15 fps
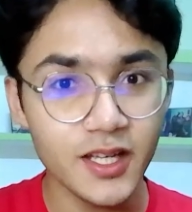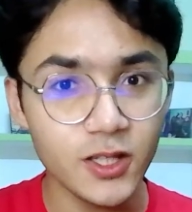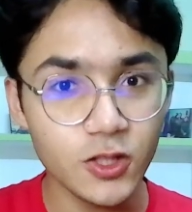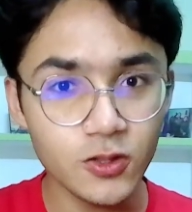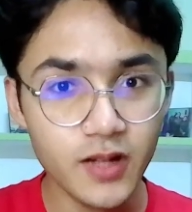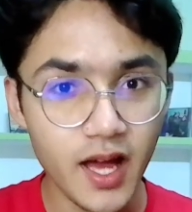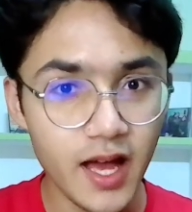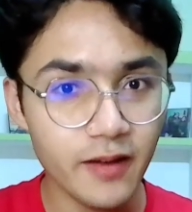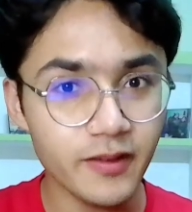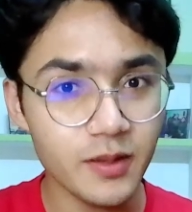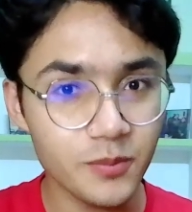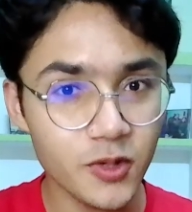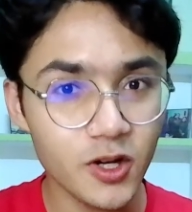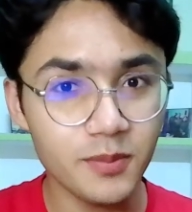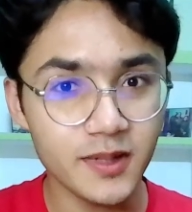You have a
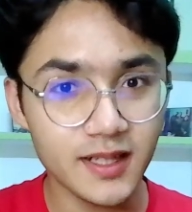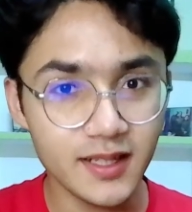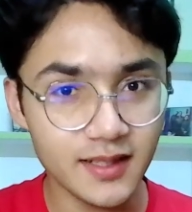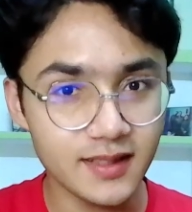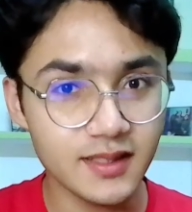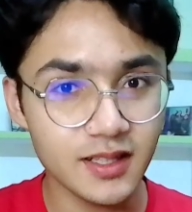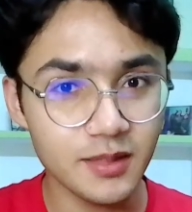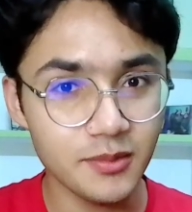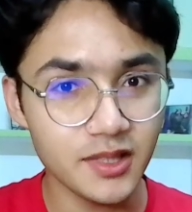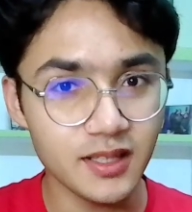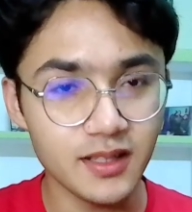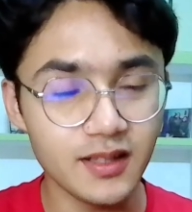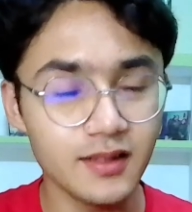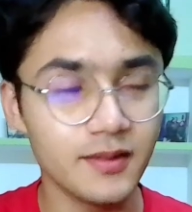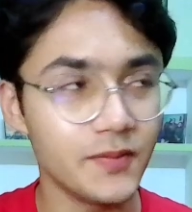proper Linux terminal.
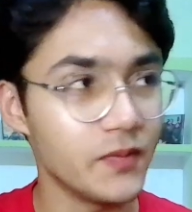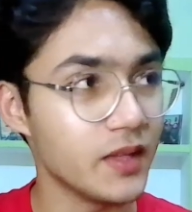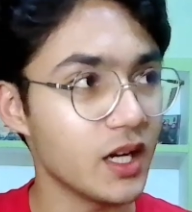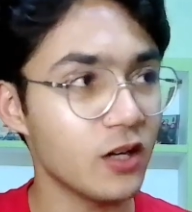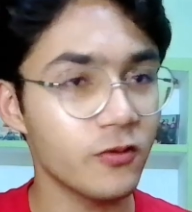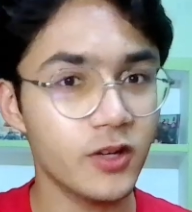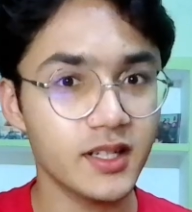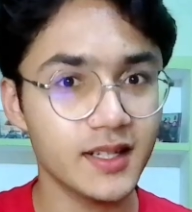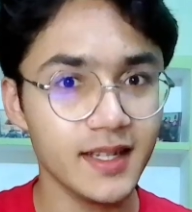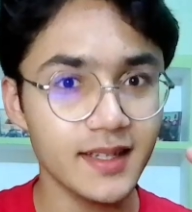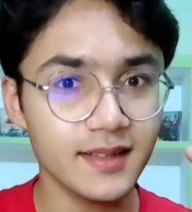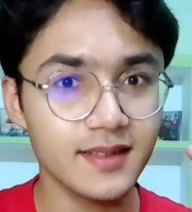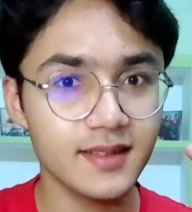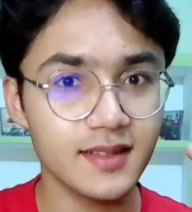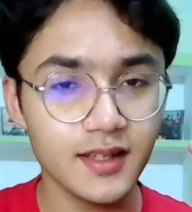Now what
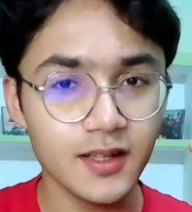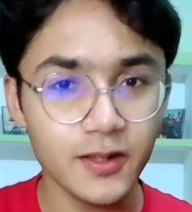next?